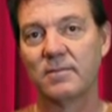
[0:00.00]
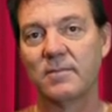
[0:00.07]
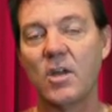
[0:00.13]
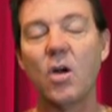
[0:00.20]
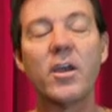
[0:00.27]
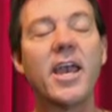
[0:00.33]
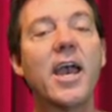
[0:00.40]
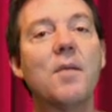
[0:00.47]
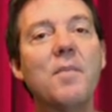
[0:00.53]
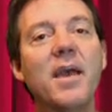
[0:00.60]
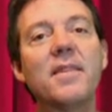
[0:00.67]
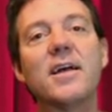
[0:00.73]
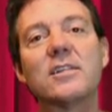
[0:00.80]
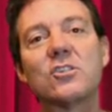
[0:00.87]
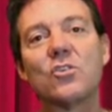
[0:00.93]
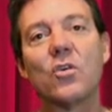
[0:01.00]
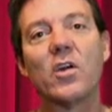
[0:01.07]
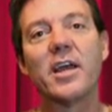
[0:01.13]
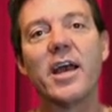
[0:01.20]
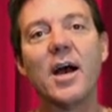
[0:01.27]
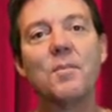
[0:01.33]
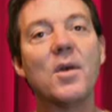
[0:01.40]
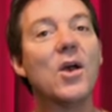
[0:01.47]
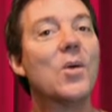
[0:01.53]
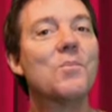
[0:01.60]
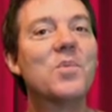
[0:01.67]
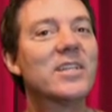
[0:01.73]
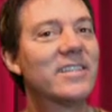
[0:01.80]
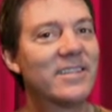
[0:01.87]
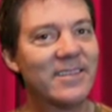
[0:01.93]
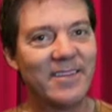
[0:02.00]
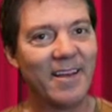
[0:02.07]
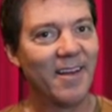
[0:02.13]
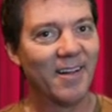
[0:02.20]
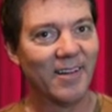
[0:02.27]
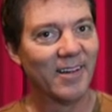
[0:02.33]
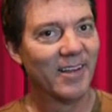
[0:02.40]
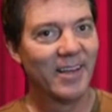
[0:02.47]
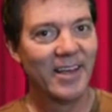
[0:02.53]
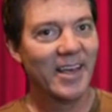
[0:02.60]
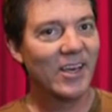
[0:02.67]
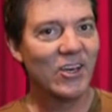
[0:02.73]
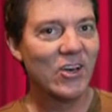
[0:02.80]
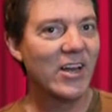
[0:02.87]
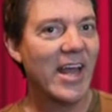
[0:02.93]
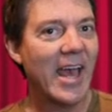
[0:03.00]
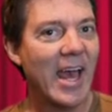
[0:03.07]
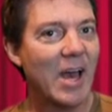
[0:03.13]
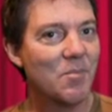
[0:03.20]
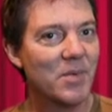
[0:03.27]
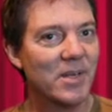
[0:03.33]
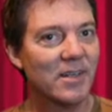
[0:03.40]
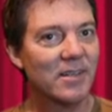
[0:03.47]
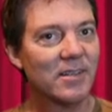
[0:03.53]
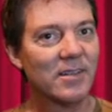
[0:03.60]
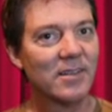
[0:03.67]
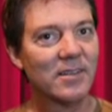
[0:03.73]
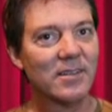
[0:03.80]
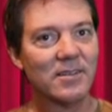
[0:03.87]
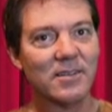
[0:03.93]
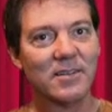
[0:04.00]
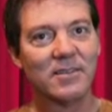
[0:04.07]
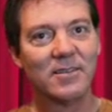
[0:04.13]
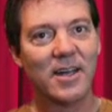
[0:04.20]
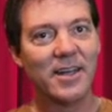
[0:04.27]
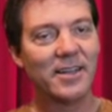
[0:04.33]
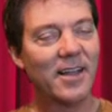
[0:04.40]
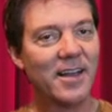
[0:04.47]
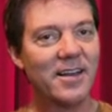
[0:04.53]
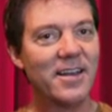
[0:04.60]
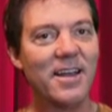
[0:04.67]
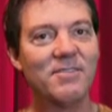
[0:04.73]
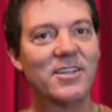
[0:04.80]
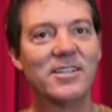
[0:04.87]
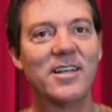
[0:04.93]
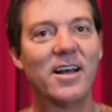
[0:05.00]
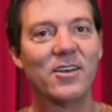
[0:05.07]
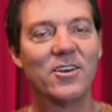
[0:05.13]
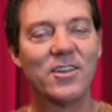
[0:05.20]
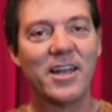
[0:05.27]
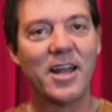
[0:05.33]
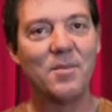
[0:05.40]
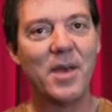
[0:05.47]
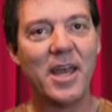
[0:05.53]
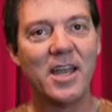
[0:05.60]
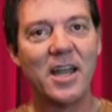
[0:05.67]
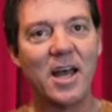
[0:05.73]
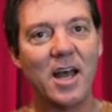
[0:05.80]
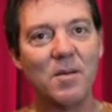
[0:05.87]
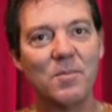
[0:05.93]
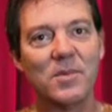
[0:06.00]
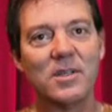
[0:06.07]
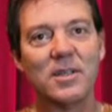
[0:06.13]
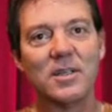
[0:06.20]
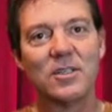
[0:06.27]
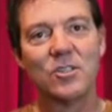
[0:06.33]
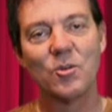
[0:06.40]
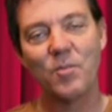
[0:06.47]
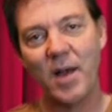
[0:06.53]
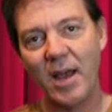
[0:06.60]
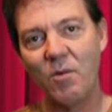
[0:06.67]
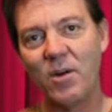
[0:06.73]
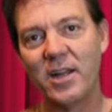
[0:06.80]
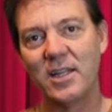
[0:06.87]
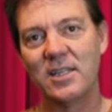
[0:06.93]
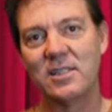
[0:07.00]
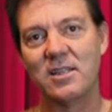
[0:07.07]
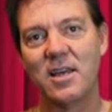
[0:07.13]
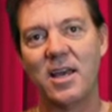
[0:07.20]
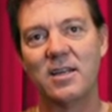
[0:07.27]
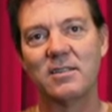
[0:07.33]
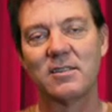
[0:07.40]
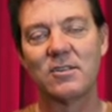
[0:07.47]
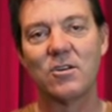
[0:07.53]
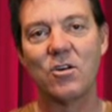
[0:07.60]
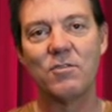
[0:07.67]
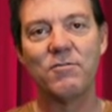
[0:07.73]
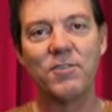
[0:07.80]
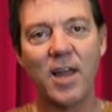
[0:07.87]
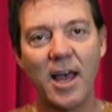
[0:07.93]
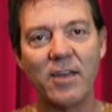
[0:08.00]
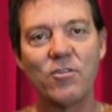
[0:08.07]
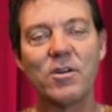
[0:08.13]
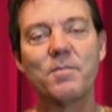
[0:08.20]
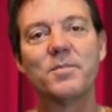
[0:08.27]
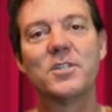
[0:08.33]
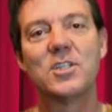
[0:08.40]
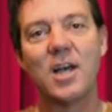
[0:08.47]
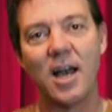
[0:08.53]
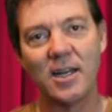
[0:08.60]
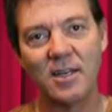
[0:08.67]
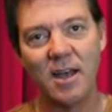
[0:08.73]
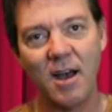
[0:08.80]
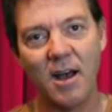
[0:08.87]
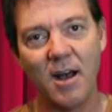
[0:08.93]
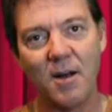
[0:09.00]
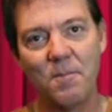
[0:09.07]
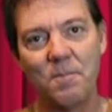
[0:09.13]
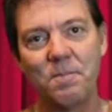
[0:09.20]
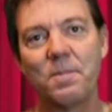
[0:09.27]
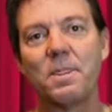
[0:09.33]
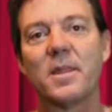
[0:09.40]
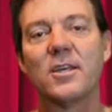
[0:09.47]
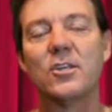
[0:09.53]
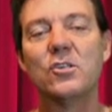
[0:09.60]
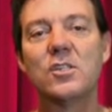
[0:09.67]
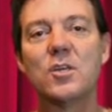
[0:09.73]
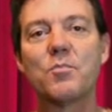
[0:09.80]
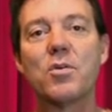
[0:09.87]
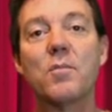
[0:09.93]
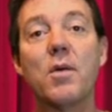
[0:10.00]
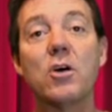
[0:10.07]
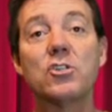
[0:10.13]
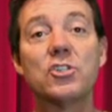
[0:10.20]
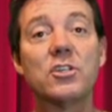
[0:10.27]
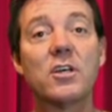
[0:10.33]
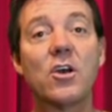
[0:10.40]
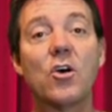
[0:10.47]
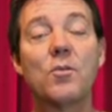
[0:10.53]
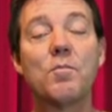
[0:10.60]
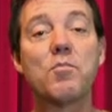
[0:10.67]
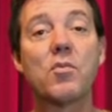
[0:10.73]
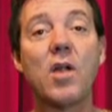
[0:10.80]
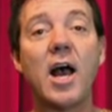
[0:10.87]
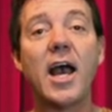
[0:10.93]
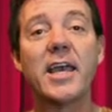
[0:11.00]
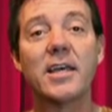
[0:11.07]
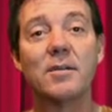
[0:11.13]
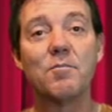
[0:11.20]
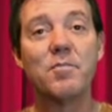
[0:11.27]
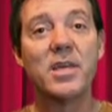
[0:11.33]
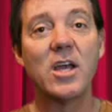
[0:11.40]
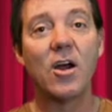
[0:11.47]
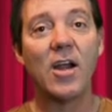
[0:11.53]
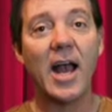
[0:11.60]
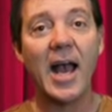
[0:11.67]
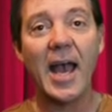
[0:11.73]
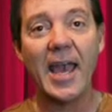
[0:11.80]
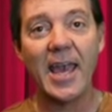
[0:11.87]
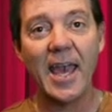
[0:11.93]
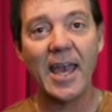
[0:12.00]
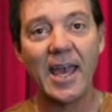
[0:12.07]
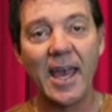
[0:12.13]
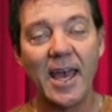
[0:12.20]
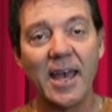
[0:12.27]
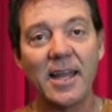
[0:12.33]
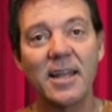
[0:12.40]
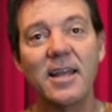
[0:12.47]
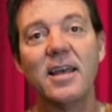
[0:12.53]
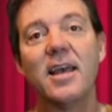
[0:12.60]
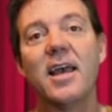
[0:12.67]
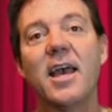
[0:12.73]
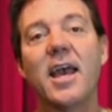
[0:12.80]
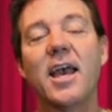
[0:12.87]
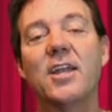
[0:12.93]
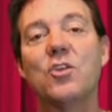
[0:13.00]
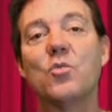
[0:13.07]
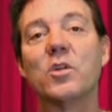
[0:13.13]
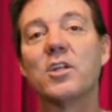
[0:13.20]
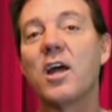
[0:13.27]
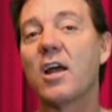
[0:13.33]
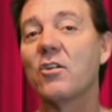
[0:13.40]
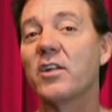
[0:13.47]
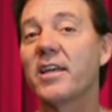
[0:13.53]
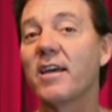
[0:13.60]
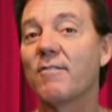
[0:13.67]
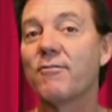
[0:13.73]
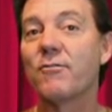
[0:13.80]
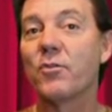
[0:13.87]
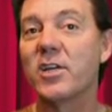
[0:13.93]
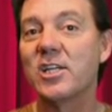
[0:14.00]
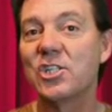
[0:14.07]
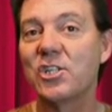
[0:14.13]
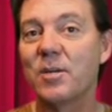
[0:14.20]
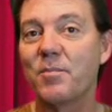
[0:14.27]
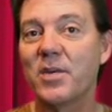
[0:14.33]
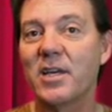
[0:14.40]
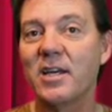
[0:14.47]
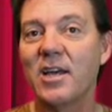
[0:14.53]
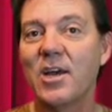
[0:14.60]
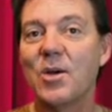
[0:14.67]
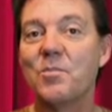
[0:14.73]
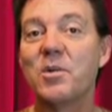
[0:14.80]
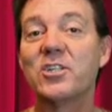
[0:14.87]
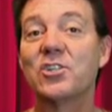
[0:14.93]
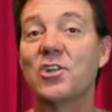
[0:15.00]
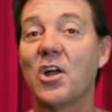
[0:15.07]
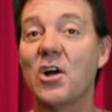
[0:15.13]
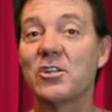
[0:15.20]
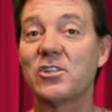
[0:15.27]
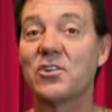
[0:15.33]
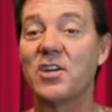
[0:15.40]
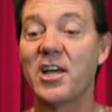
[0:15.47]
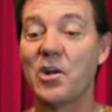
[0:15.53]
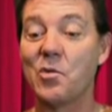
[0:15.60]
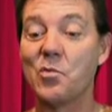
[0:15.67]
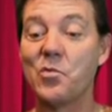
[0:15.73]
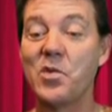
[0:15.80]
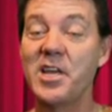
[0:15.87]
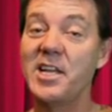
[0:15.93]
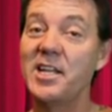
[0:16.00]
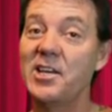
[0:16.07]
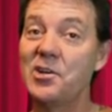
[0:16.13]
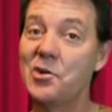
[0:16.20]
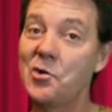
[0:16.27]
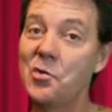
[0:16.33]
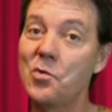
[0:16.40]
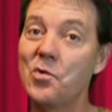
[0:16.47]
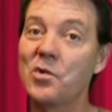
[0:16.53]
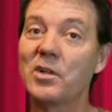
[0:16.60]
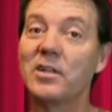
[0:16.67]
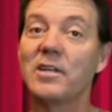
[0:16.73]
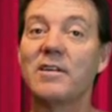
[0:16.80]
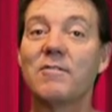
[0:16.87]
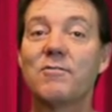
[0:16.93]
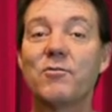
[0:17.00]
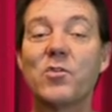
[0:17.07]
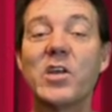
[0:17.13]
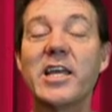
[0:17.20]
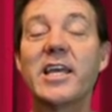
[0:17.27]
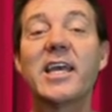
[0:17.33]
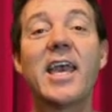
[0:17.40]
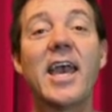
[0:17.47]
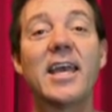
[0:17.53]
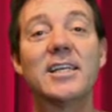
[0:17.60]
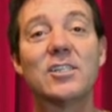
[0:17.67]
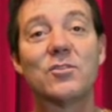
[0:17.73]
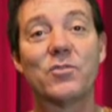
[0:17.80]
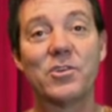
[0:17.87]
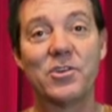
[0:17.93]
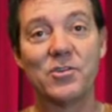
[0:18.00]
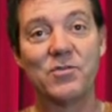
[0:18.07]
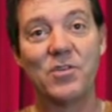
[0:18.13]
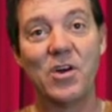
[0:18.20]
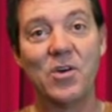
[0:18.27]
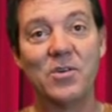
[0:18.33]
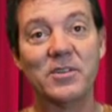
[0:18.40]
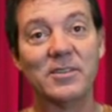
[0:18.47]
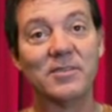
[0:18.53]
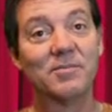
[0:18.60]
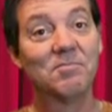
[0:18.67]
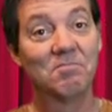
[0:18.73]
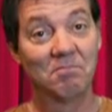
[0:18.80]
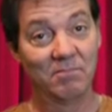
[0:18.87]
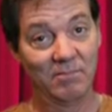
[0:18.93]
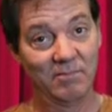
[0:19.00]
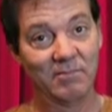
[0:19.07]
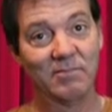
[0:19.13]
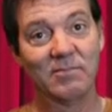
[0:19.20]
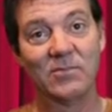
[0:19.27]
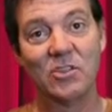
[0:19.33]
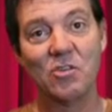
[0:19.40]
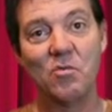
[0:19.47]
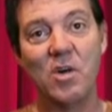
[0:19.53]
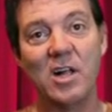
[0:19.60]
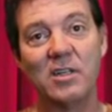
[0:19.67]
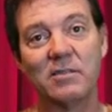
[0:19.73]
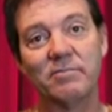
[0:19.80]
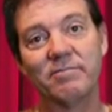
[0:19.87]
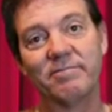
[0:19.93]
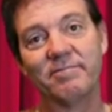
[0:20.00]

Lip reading: Okay, I made that story up, but still, it could have happened. I didn't have to tell you that I made it up. So buy one of these things. Go to flygrip.com, use the promotion code BRIAN, B-R-I-A-N, and you will not only get free shipping, but you'll also get a really cool free case for your phone. You're welcome.